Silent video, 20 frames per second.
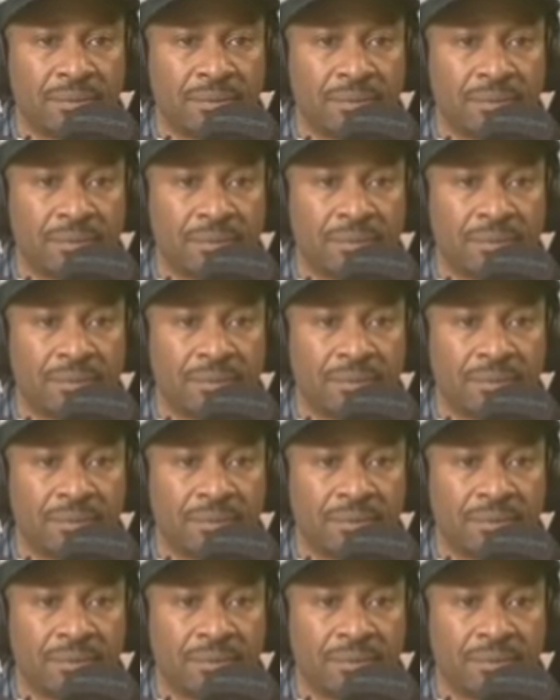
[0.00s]

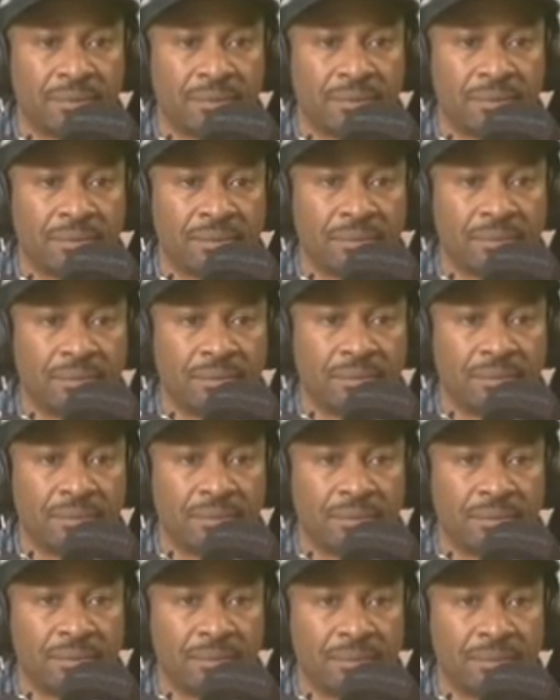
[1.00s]

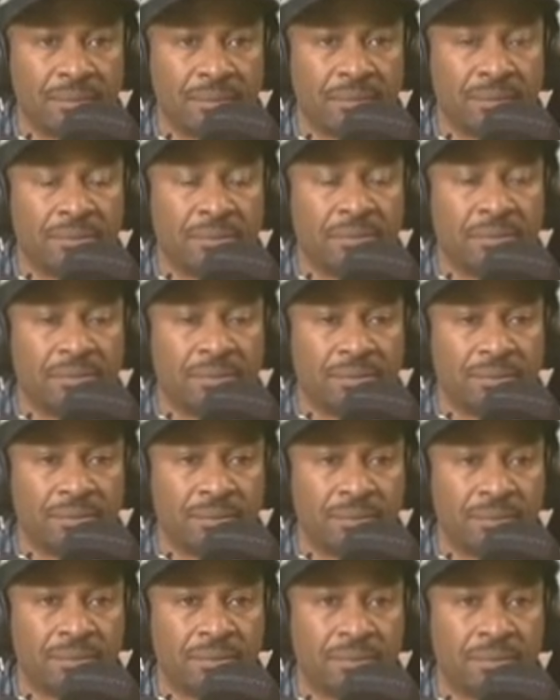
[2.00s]

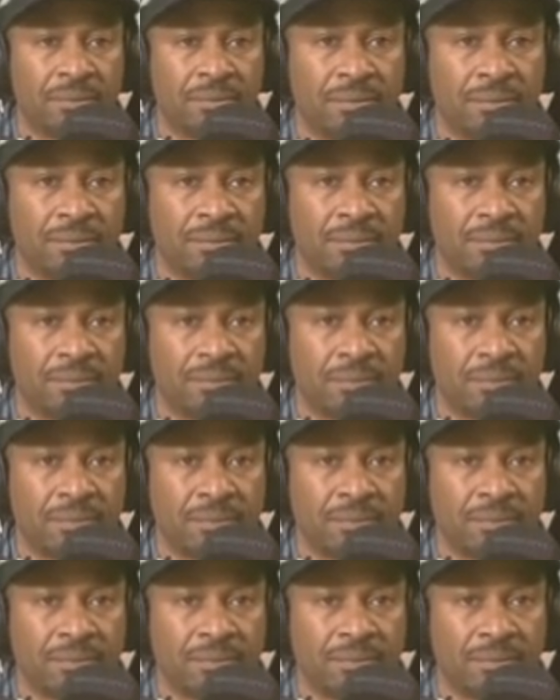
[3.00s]

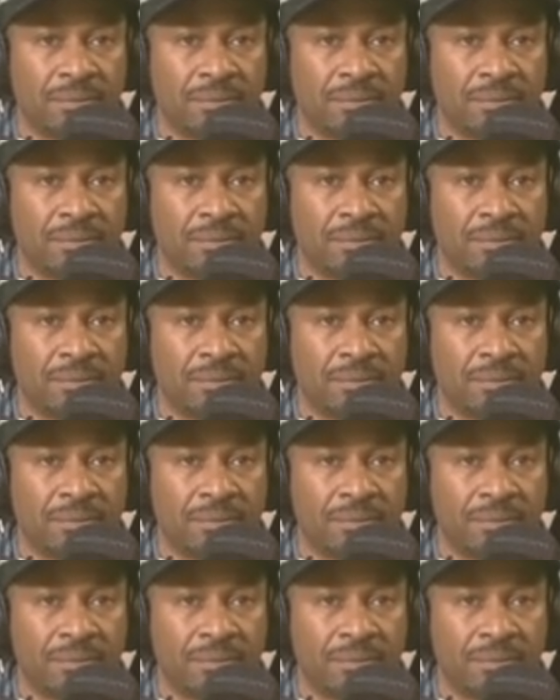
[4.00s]
The person shown says nothing.